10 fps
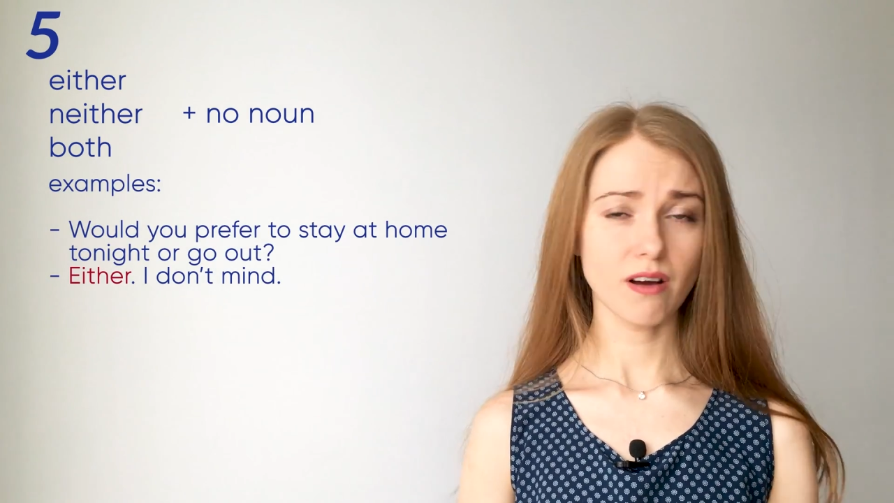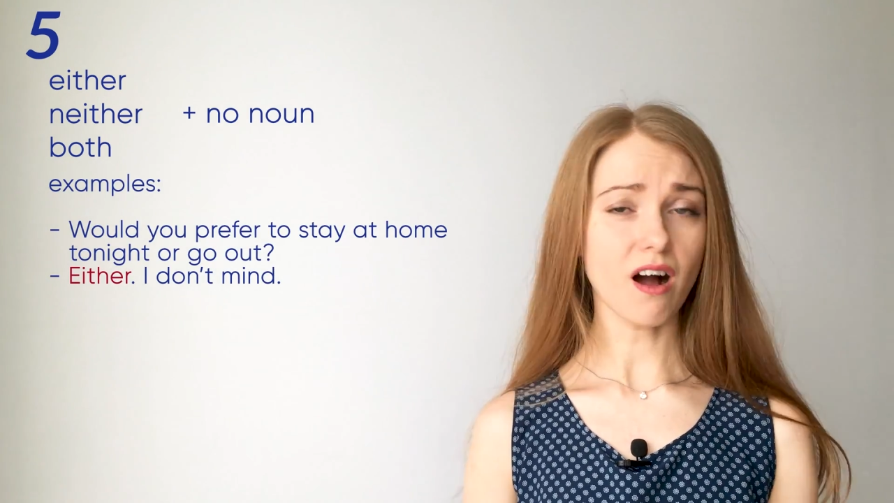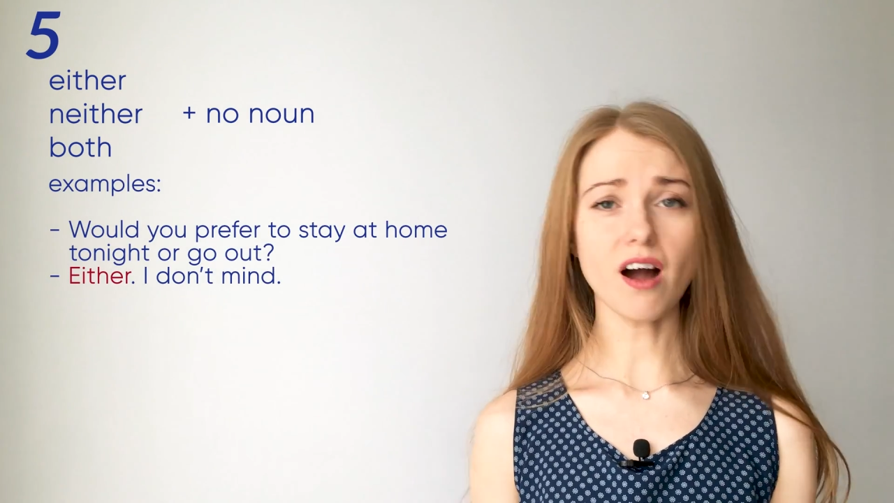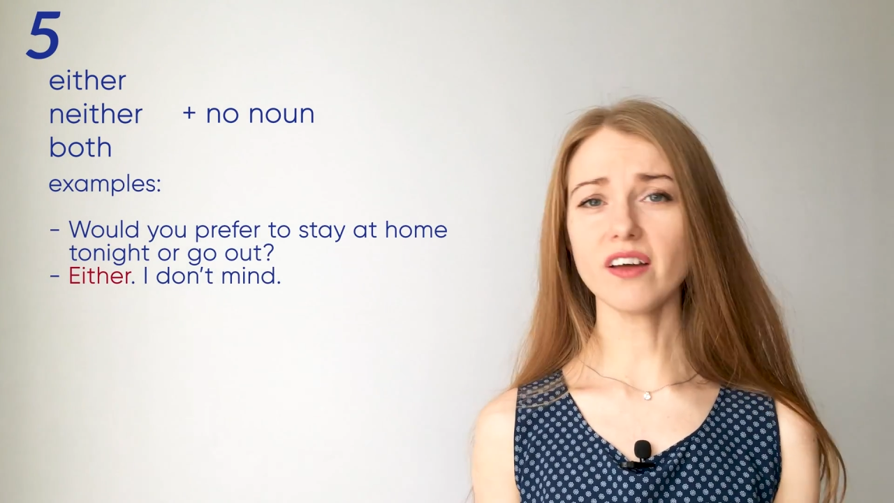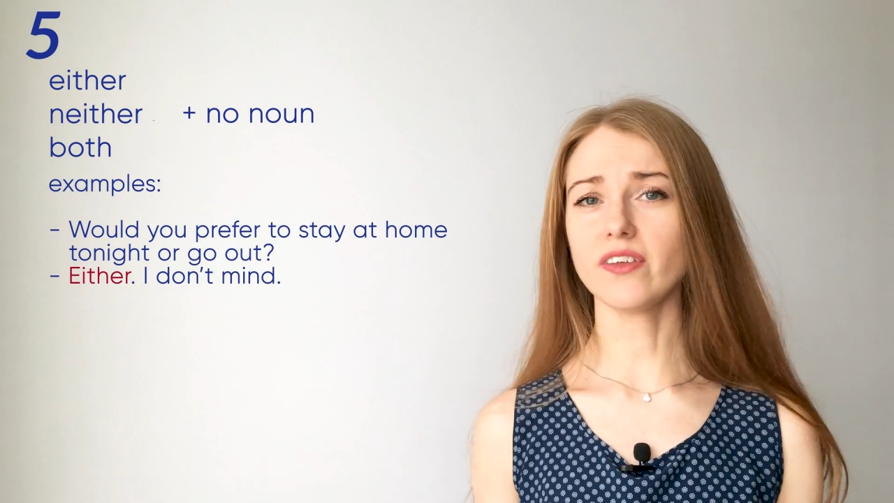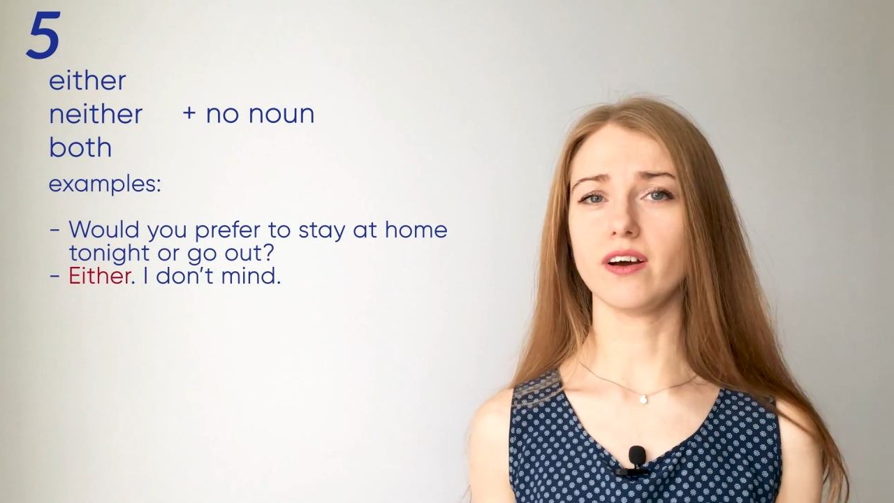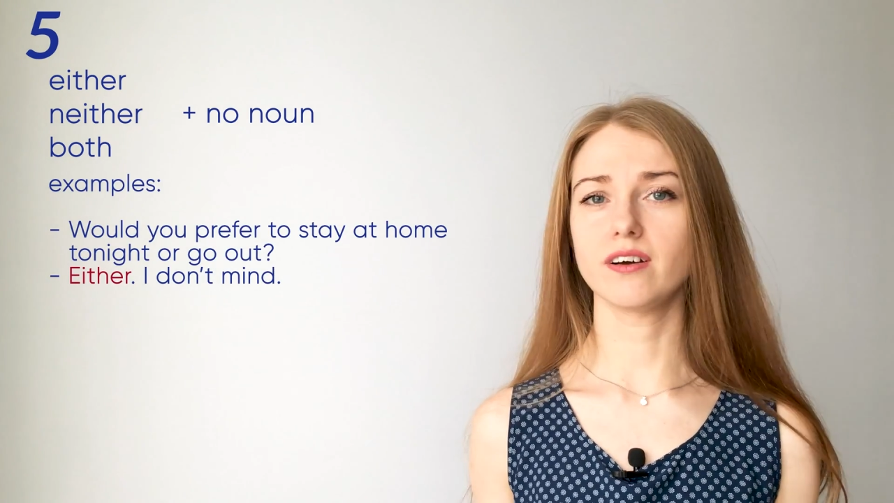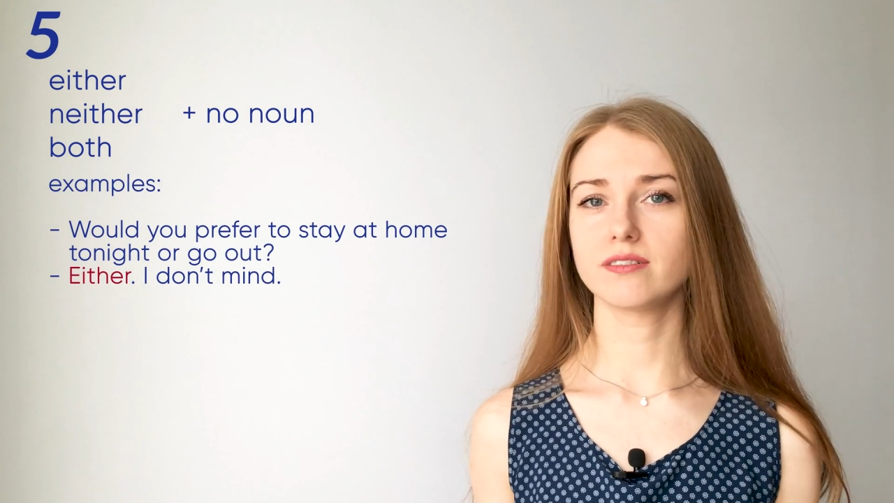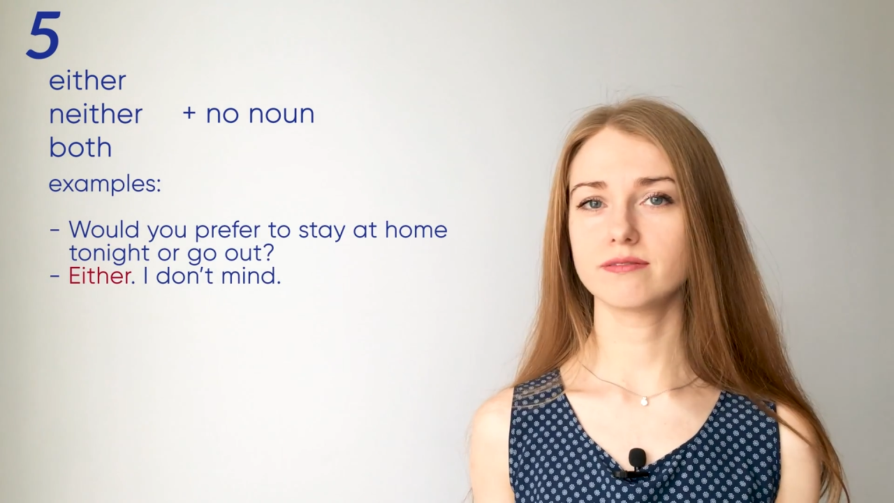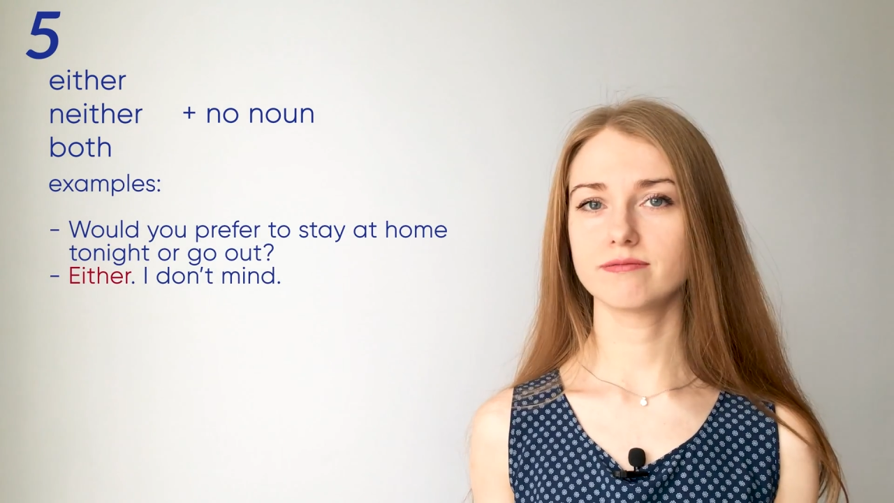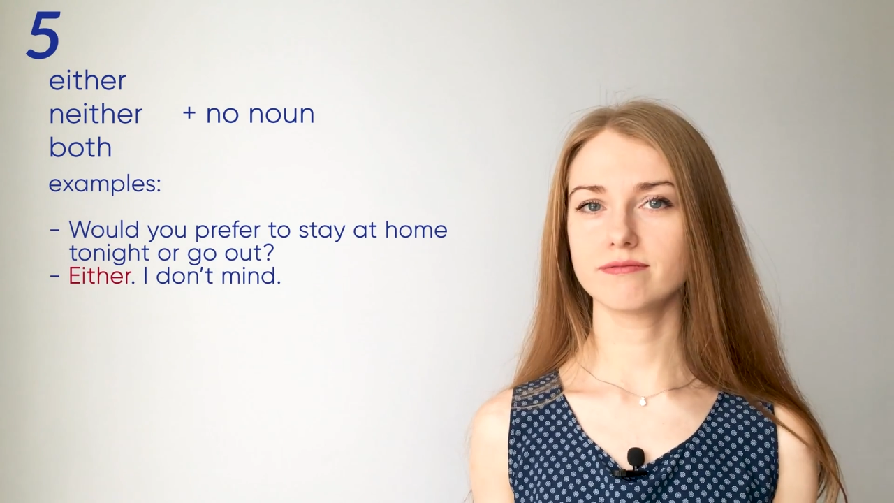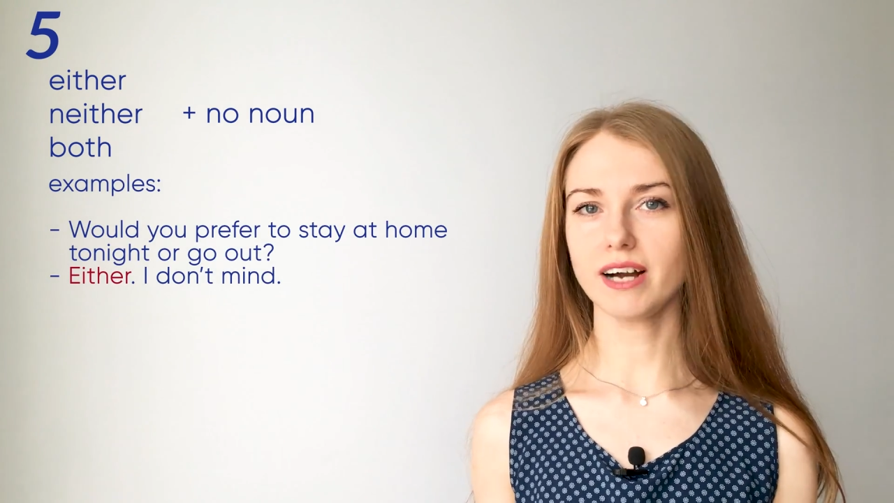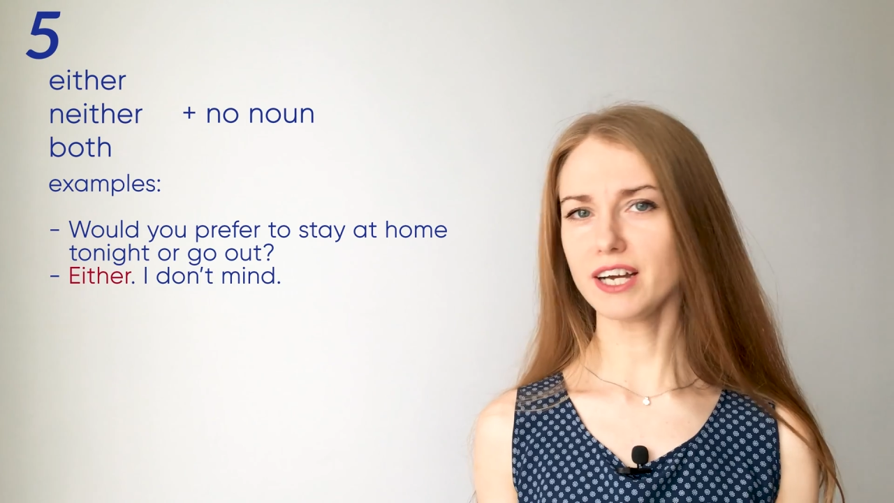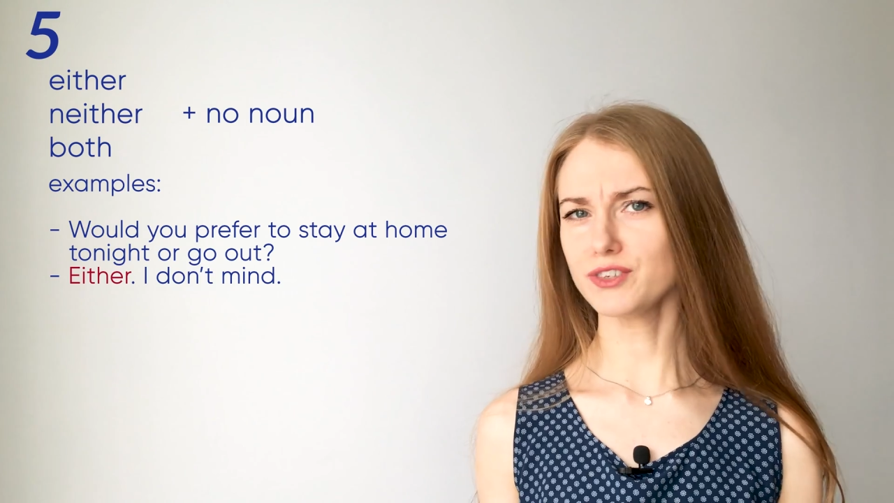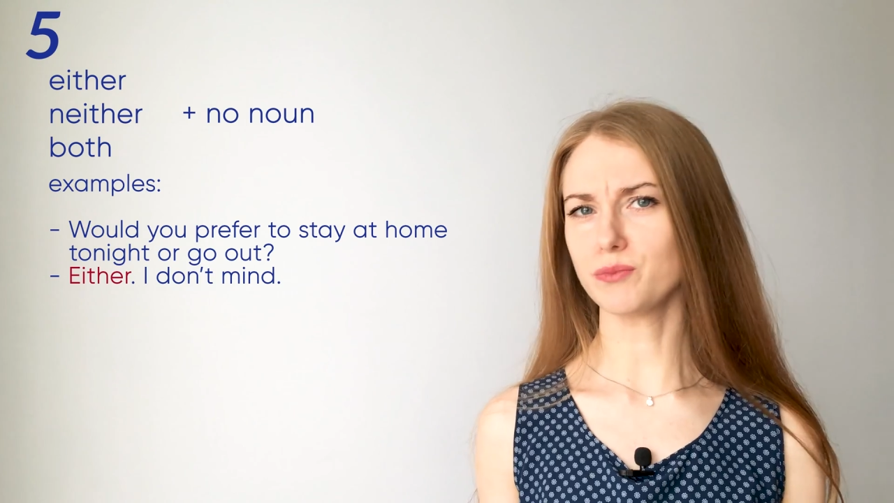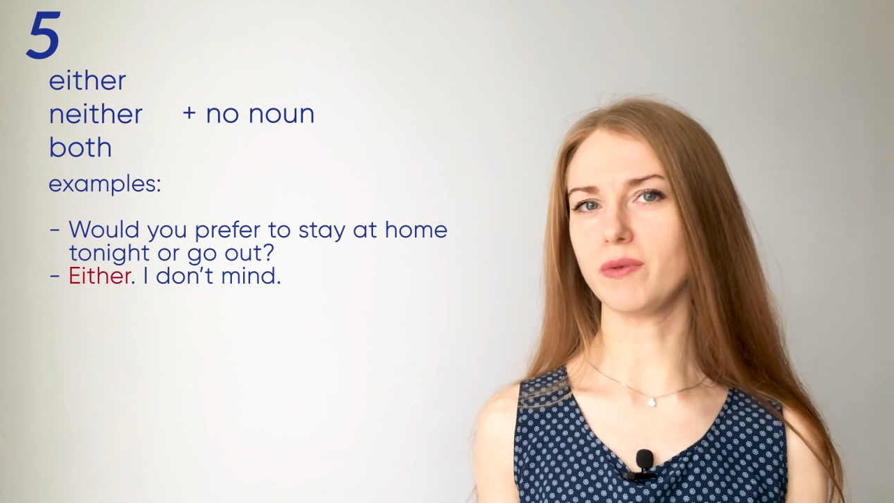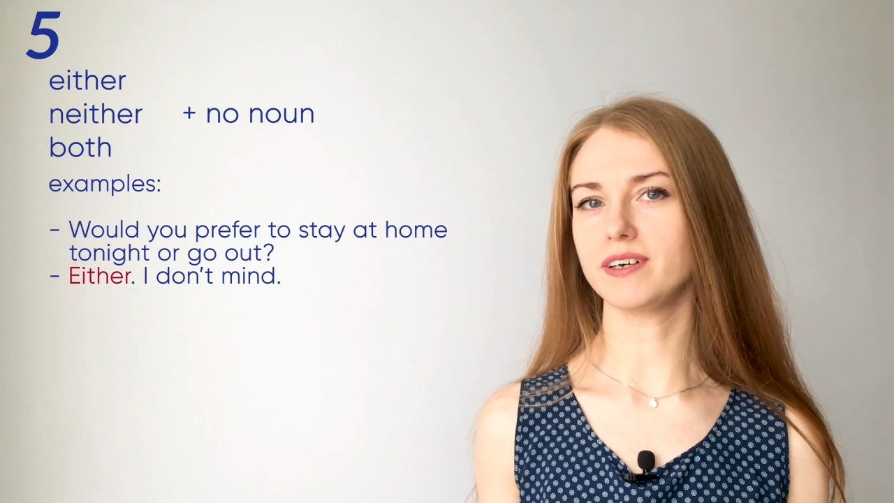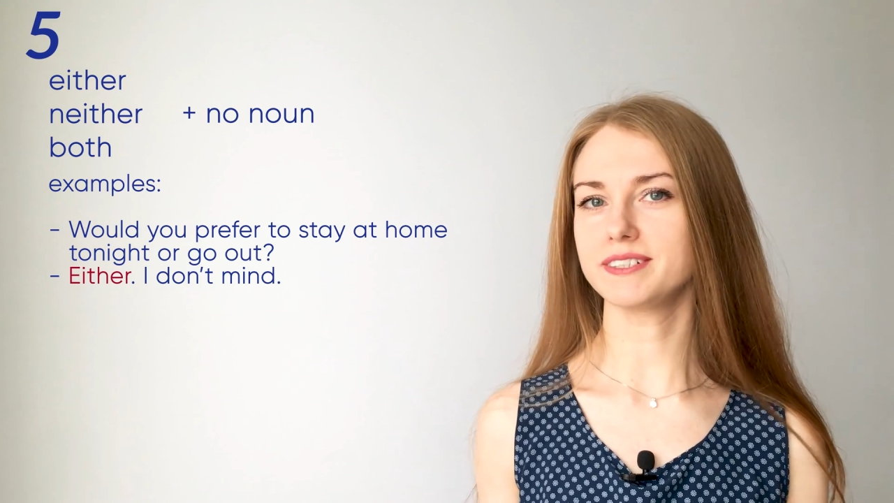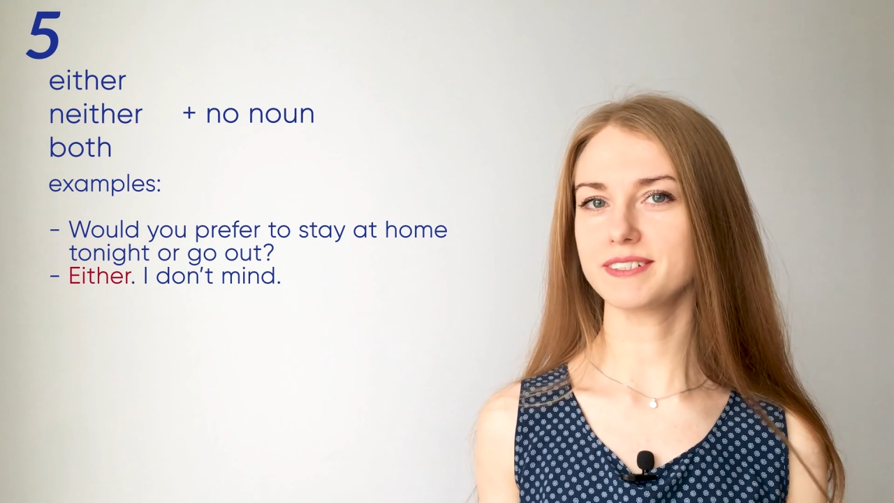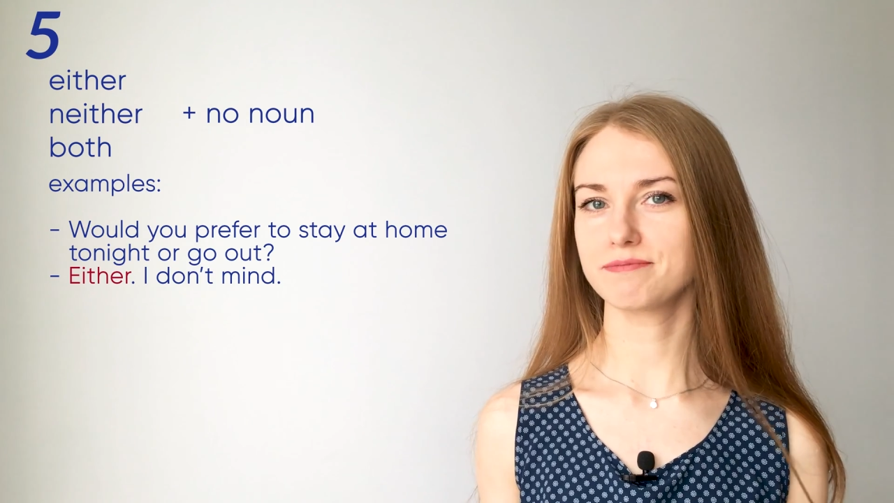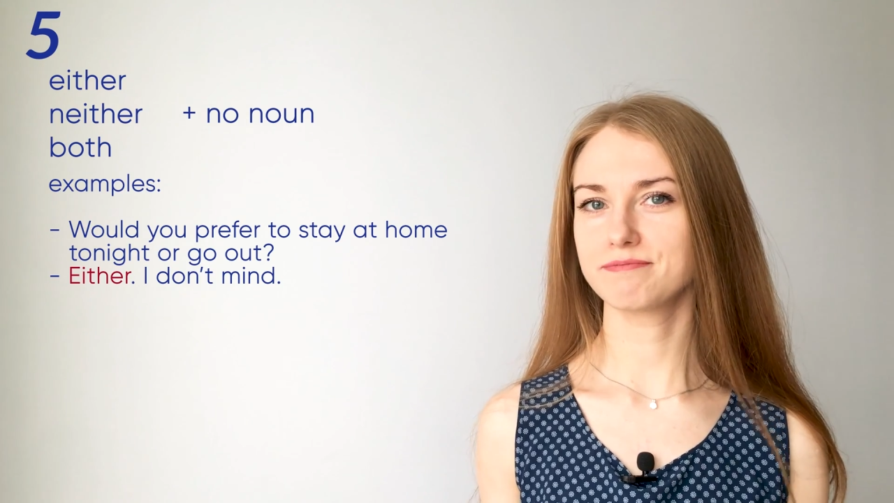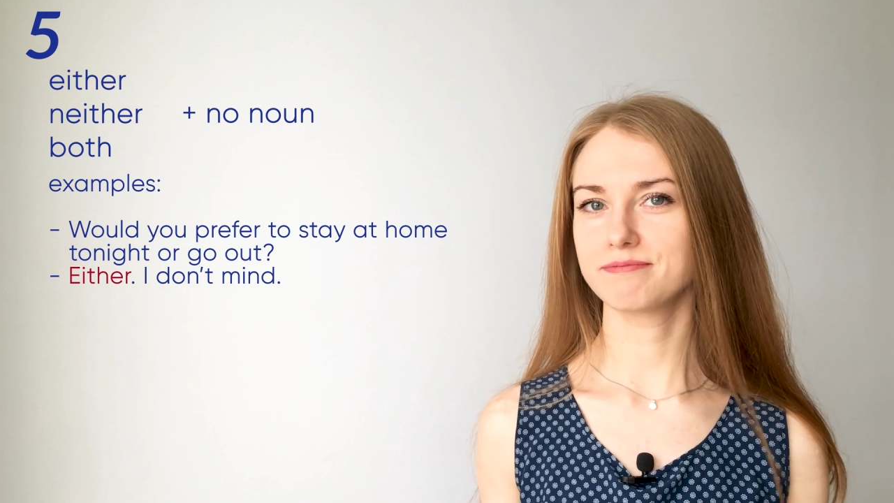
Either. I don't mind.